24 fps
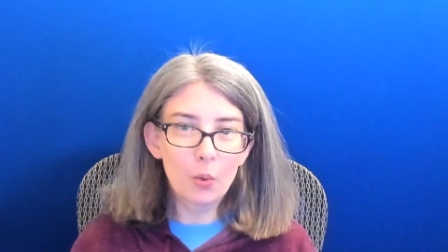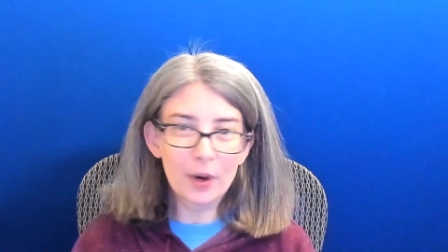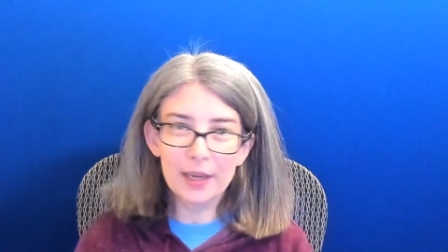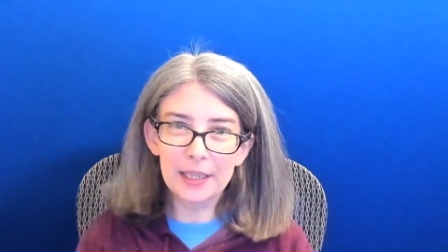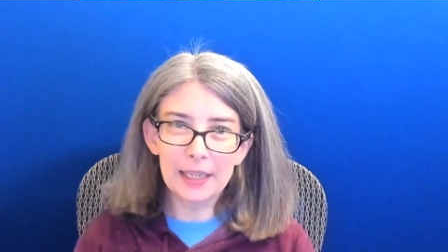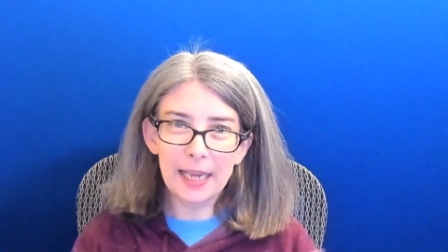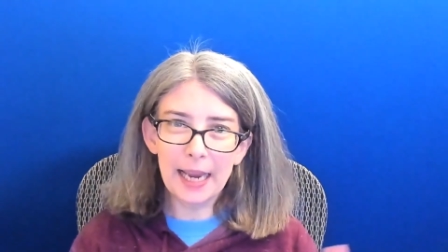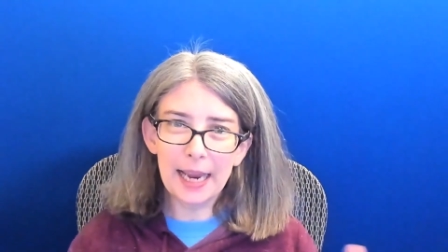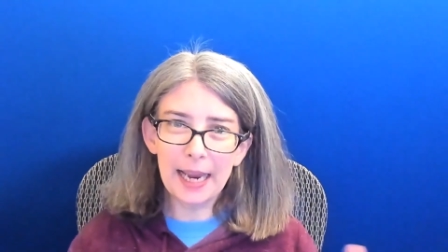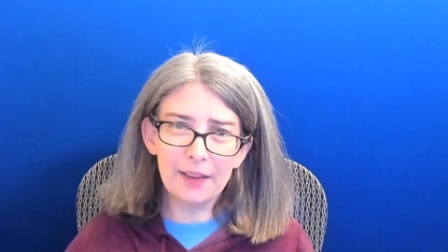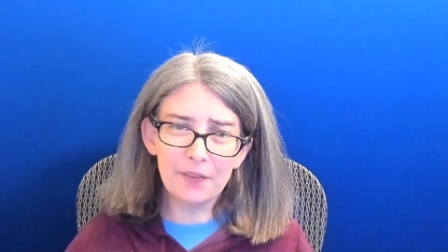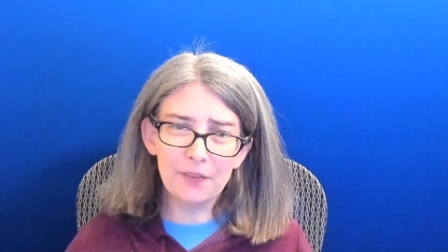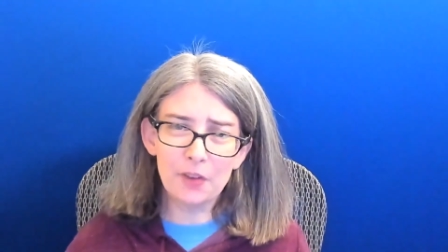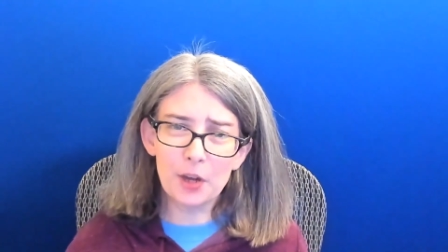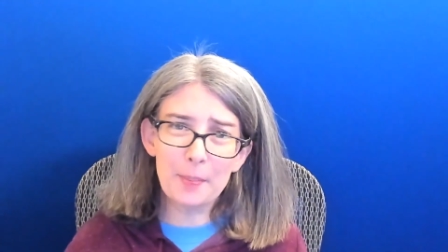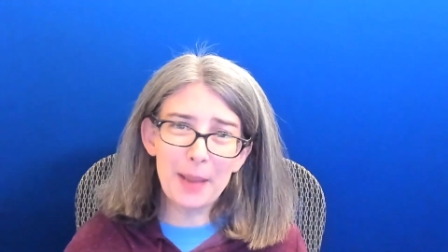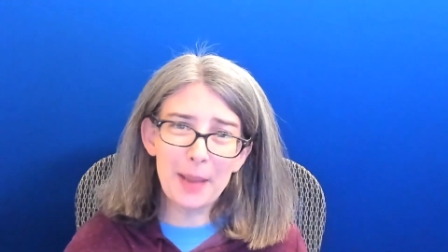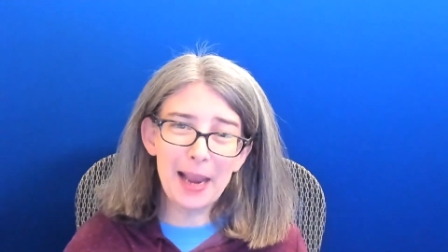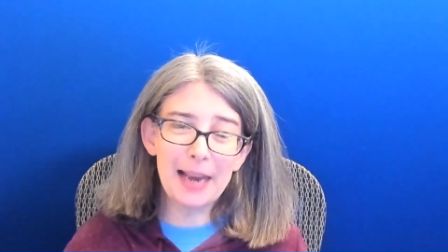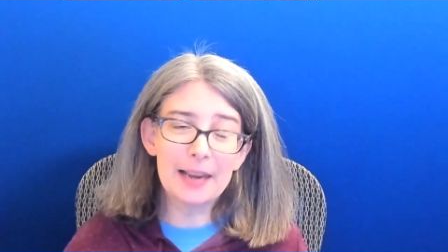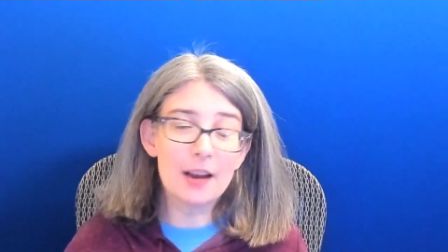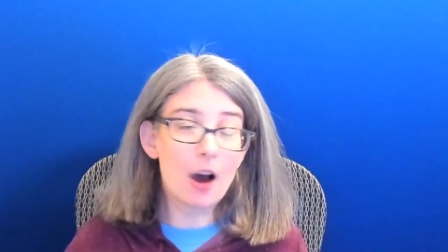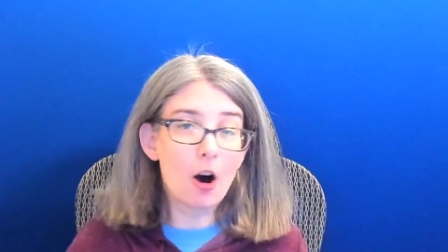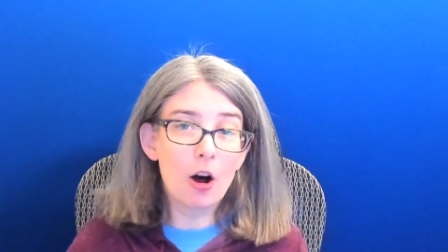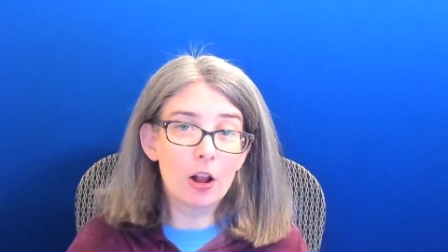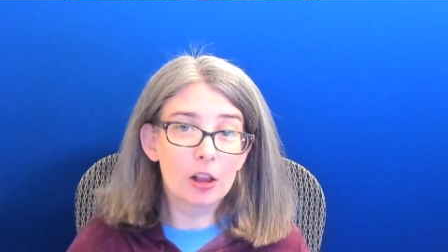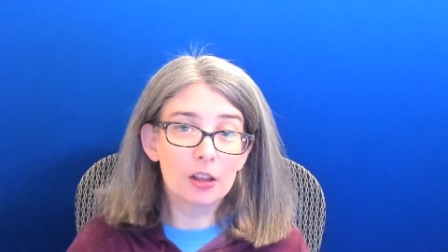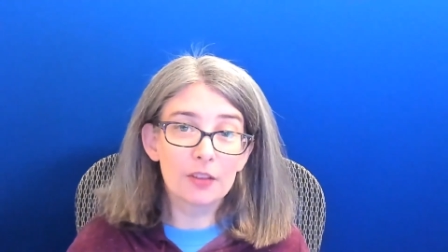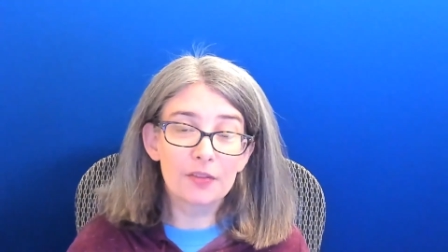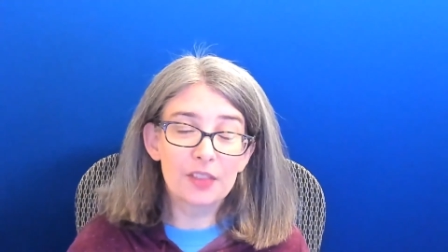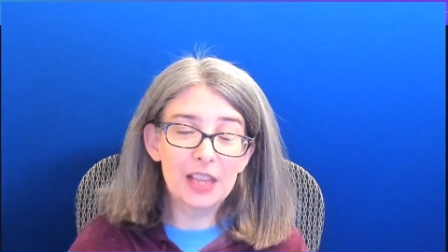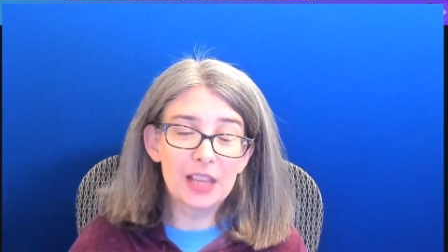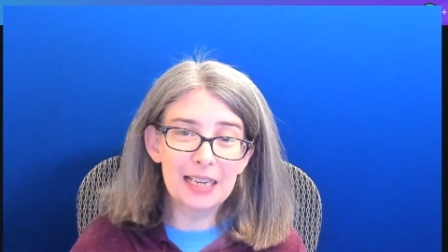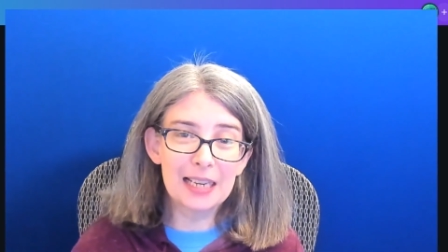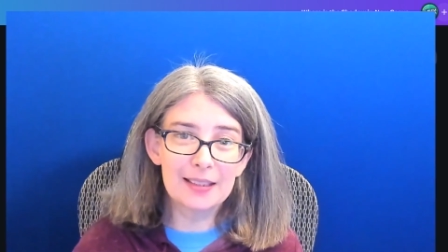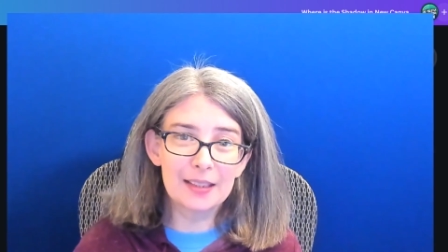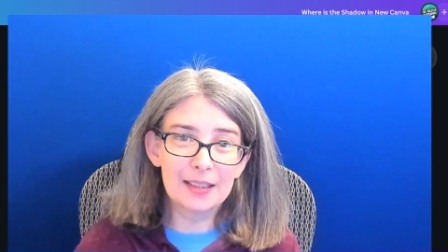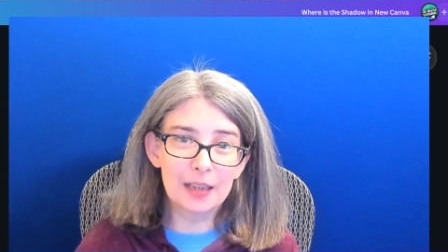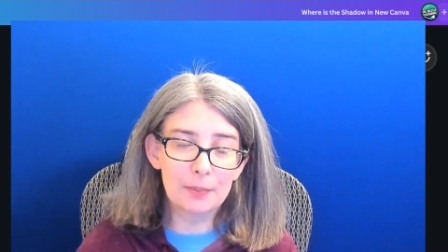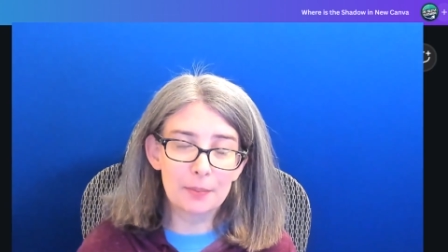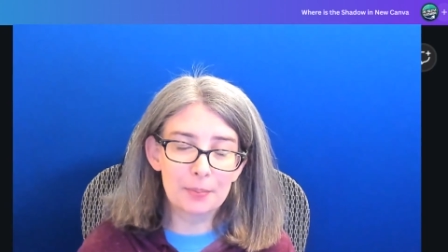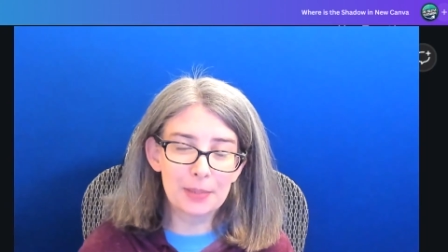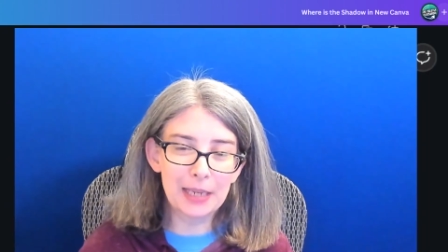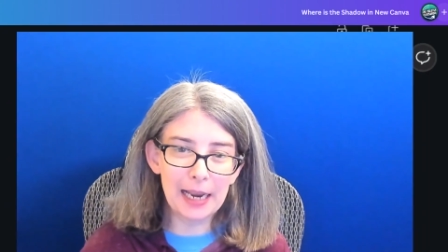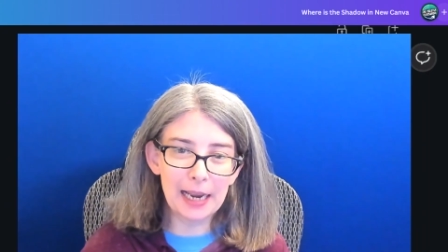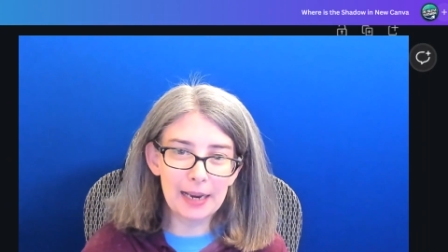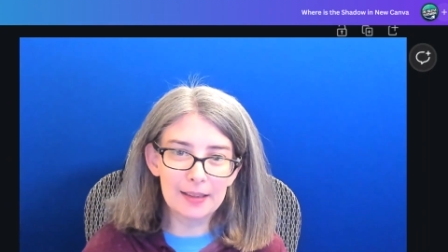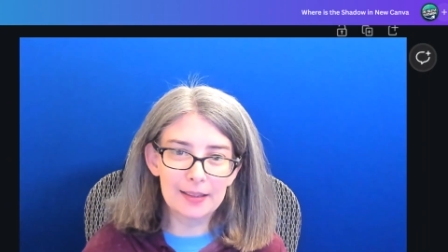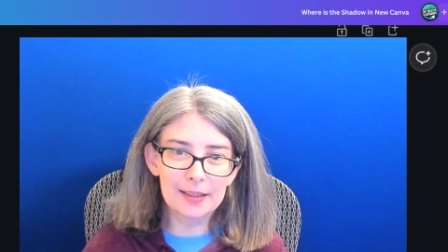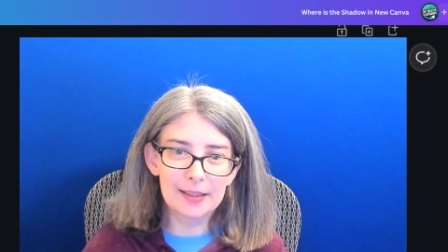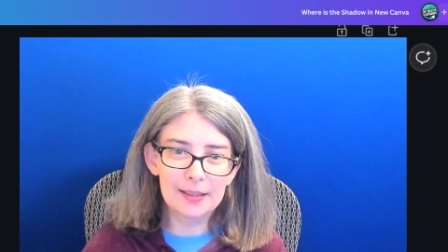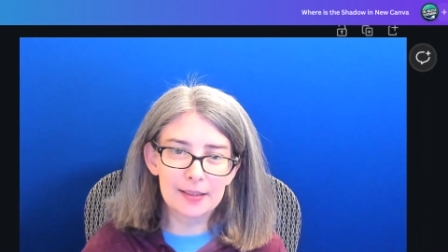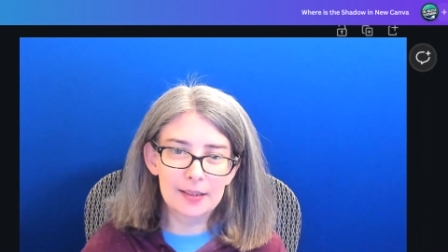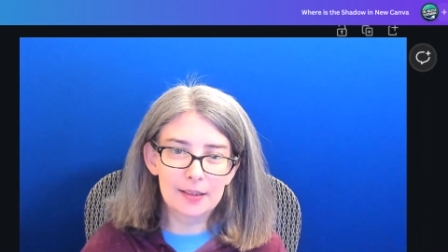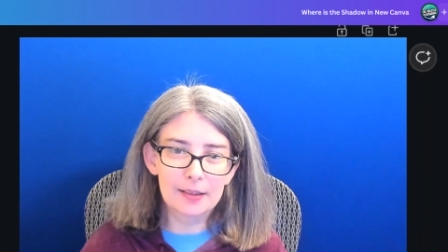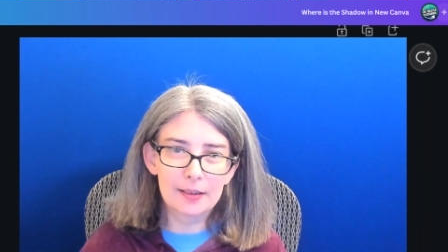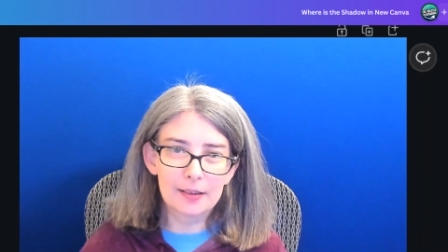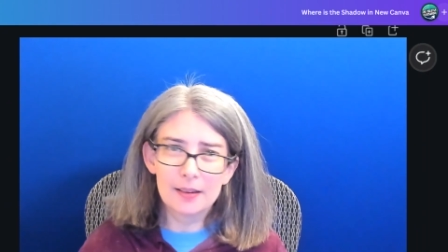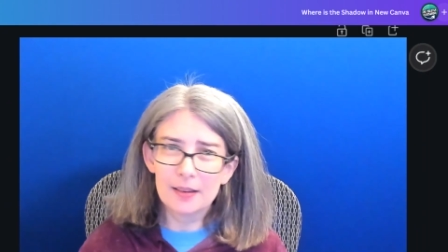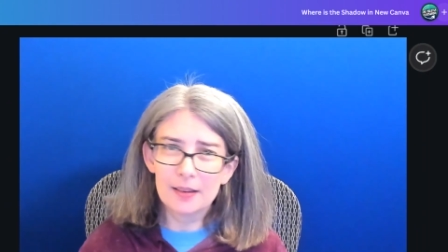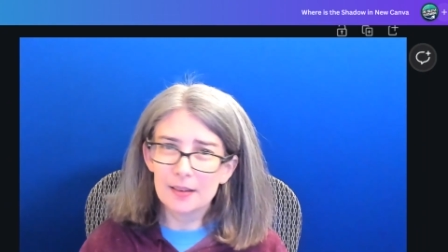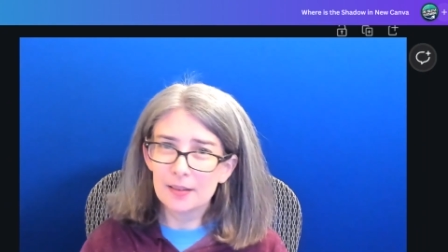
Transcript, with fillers: When Canva made all of these updates,